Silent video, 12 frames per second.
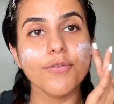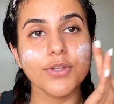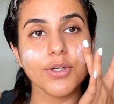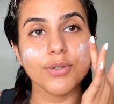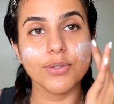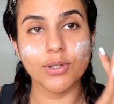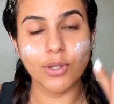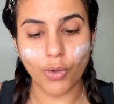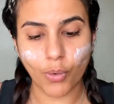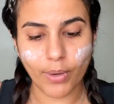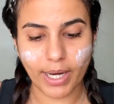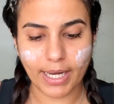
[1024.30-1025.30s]
the
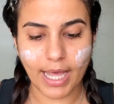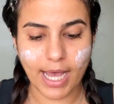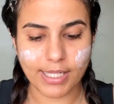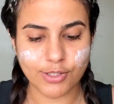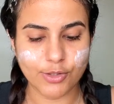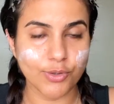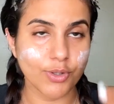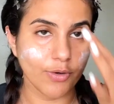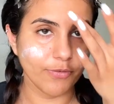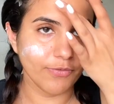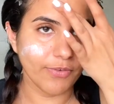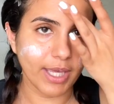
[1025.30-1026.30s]
glow it adds to
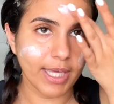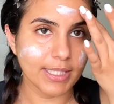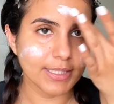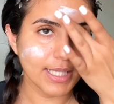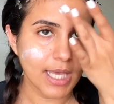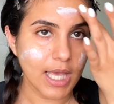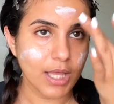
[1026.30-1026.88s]
your face.